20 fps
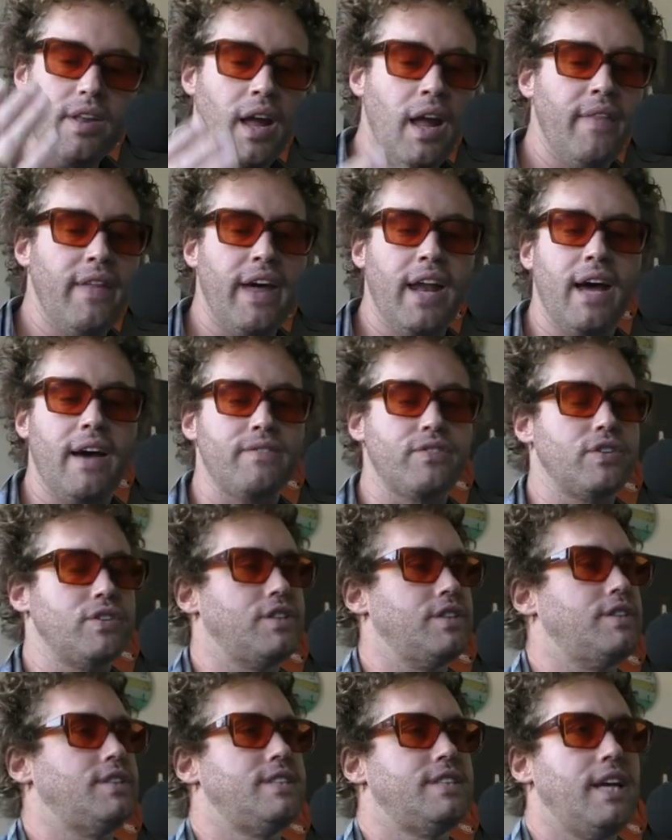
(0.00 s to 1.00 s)
And then after
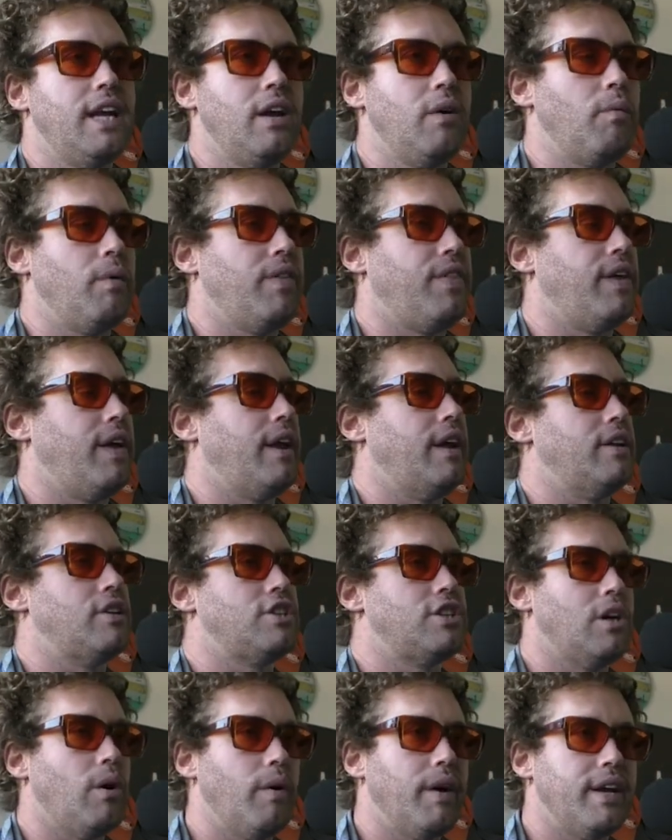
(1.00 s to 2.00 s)
just sitting with it and
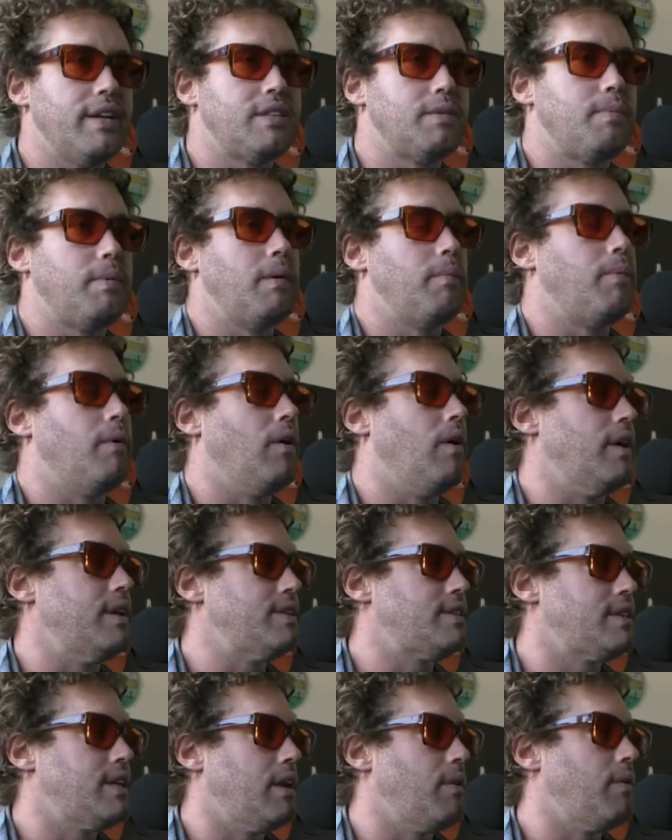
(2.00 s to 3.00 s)
showing it to people
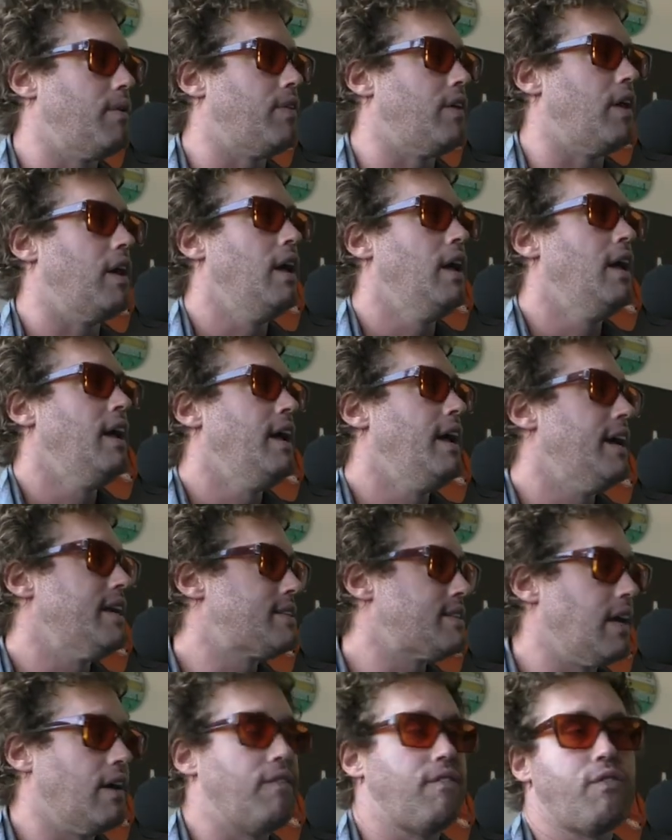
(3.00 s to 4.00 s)
and sitting with it,
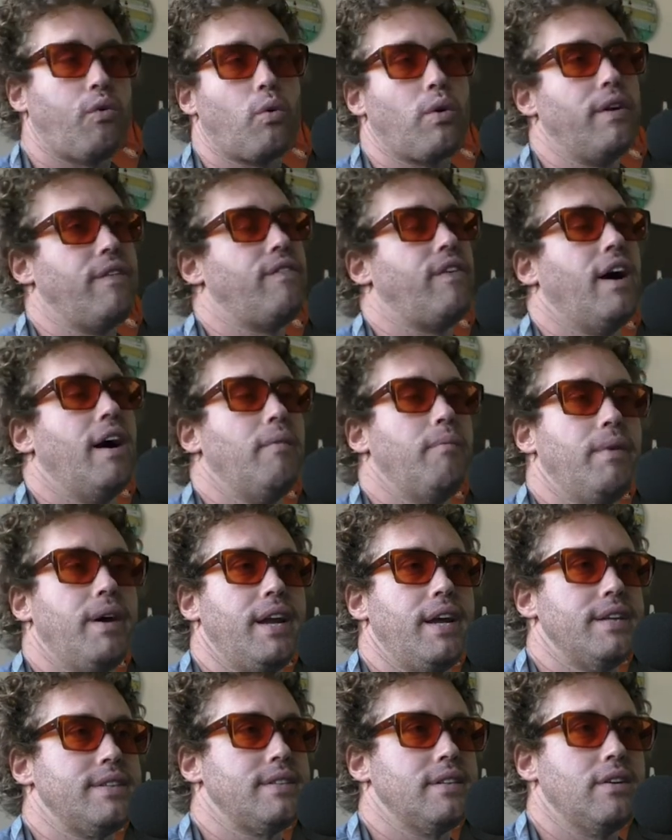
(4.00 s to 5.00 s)
it's like 45
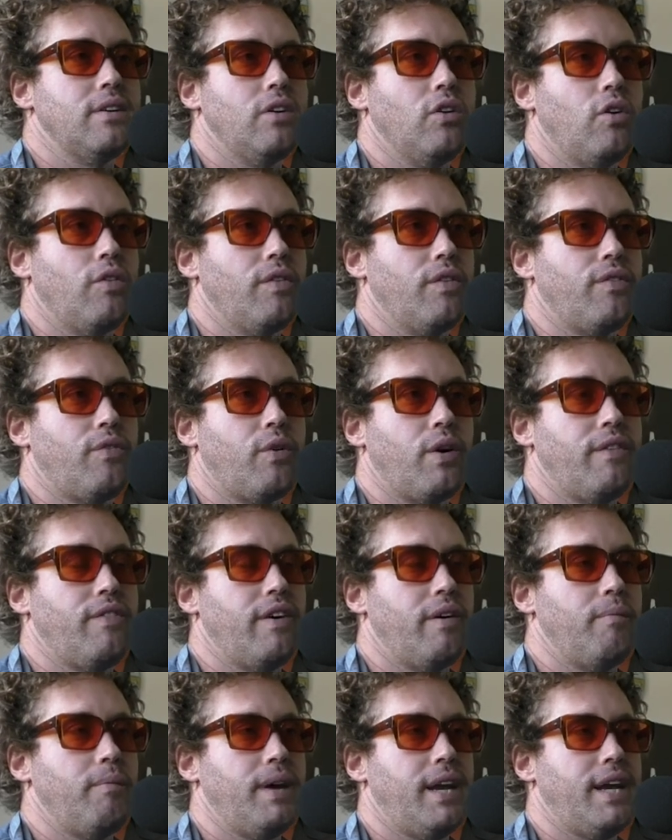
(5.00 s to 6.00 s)
minutes, a little over
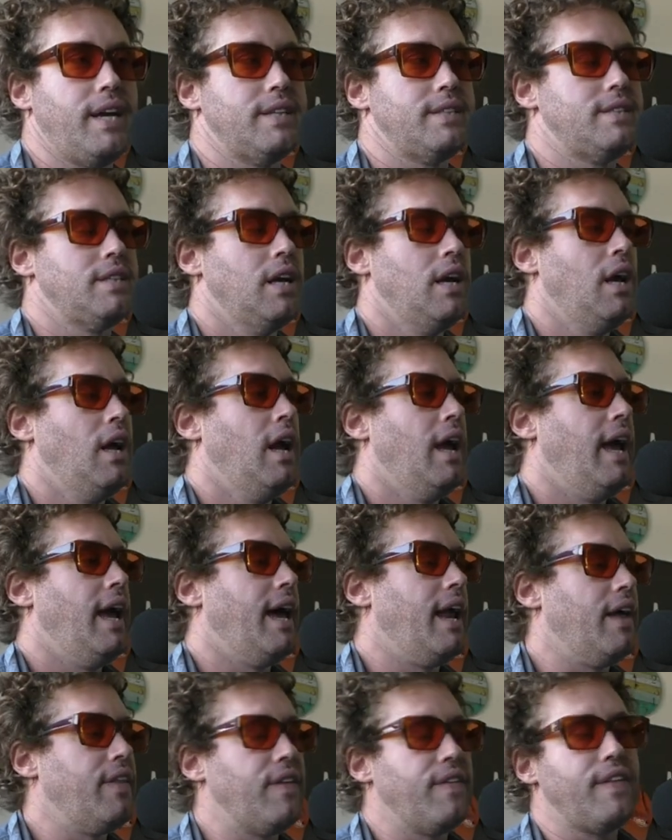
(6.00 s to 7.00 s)
45 minutes.
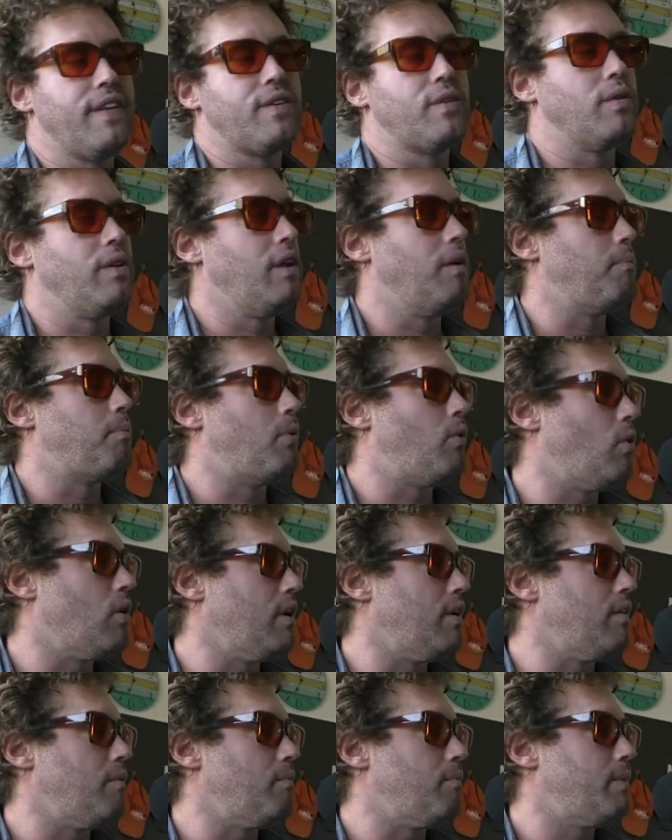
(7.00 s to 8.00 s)
And I think that's really
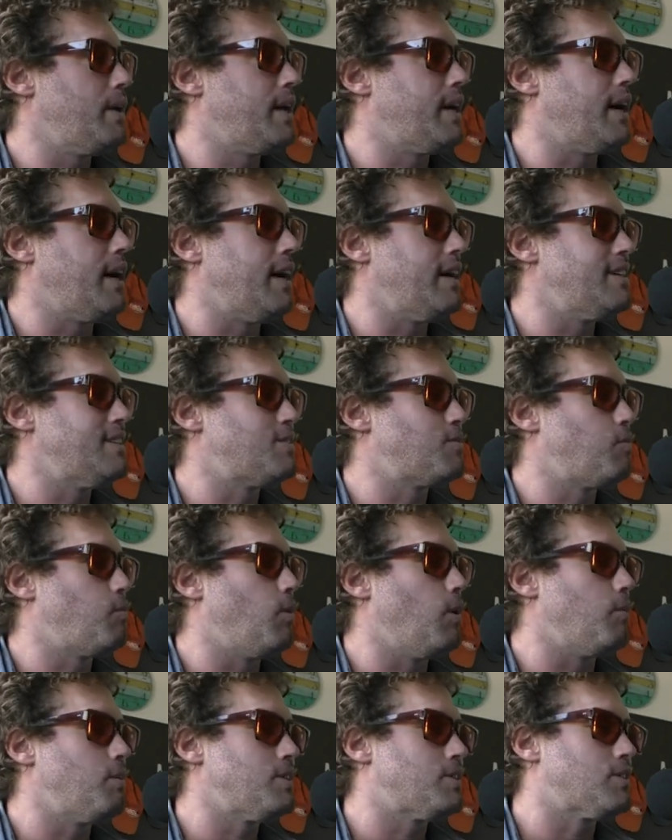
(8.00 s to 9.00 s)
important because
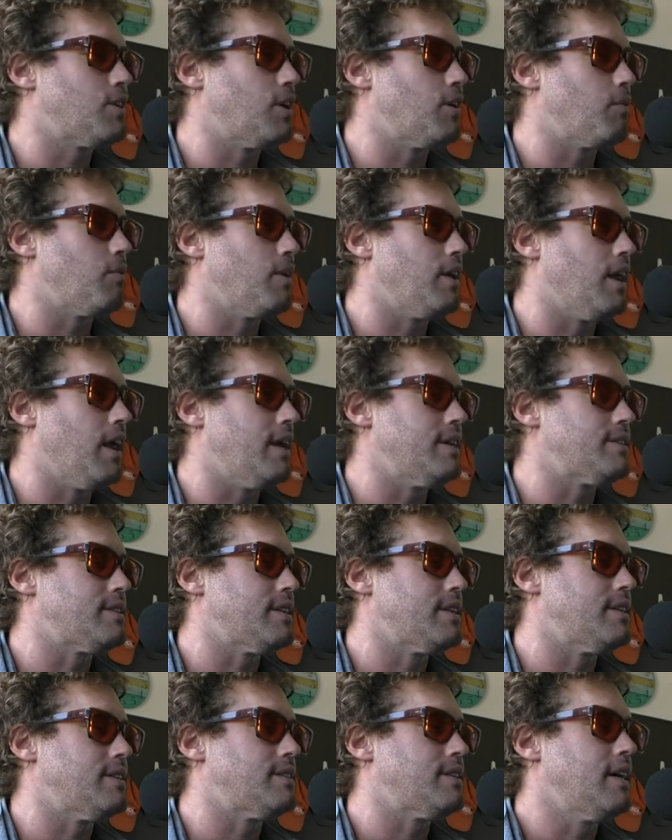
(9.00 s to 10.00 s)
what we started to realize
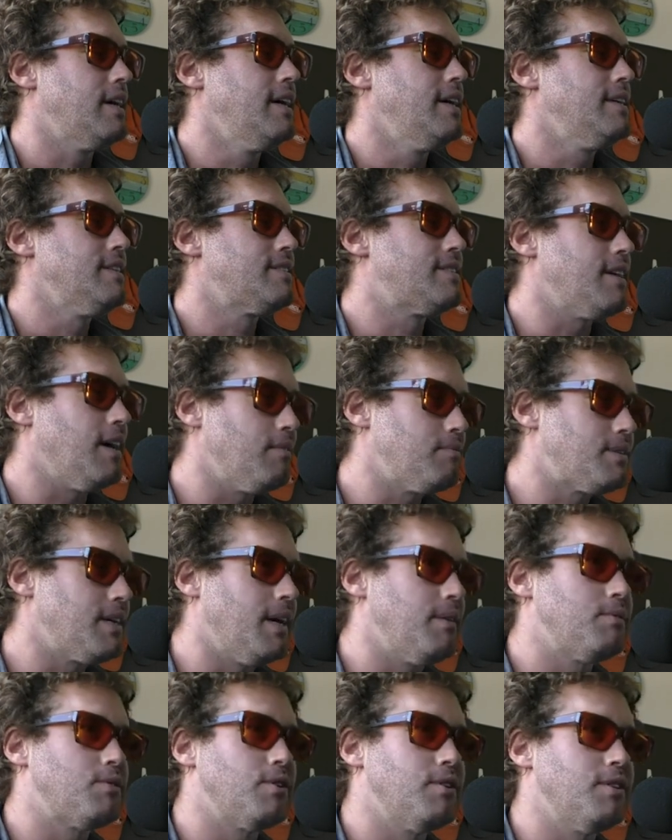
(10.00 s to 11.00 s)
is
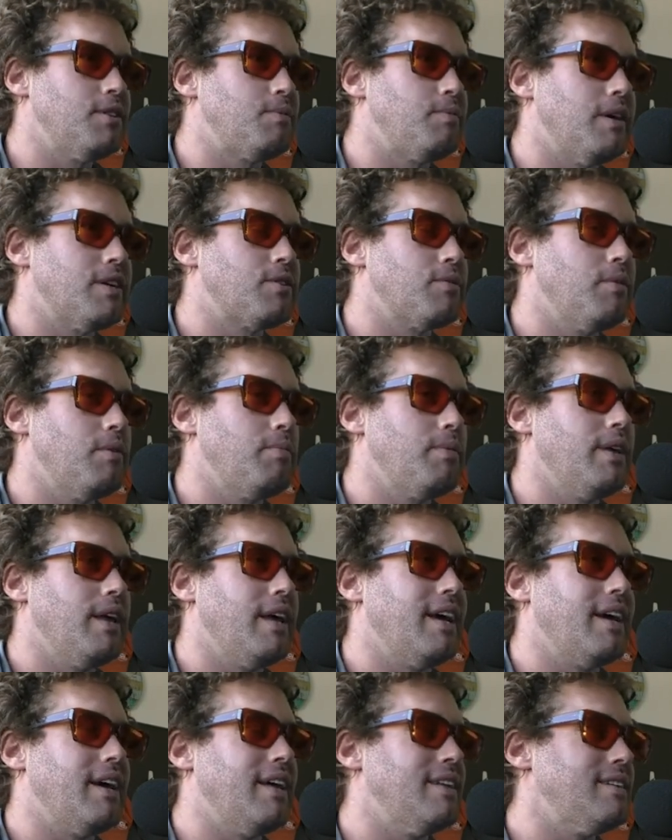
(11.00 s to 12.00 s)
sometimes during the special, we'd be
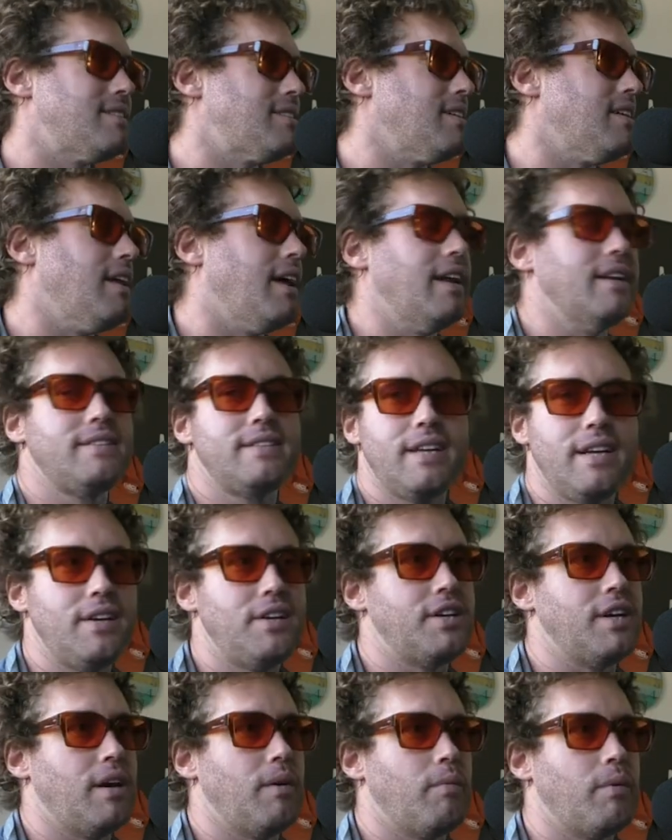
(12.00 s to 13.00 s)
like, it's a lot of
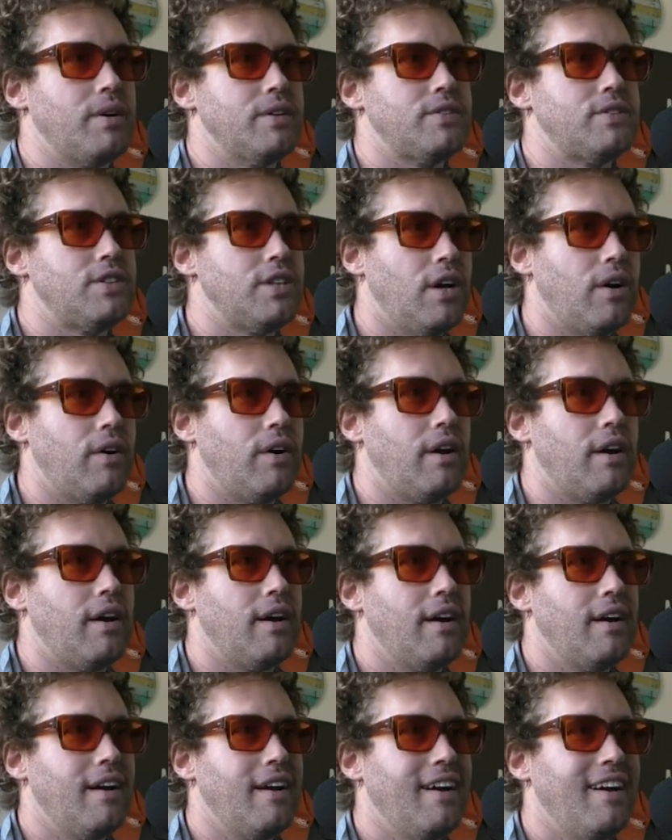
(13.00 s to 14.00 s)
TJ. Where's Jonah?